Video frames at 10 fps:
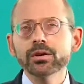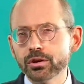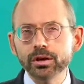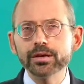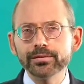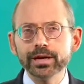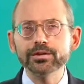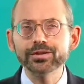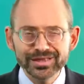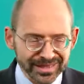
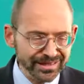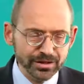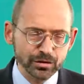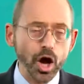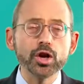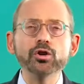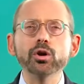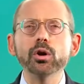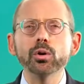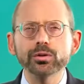cardiovascular diseases,
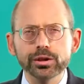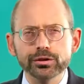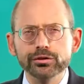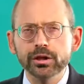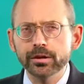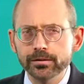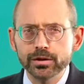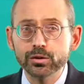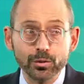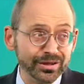neurodegenerative
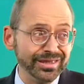disorders,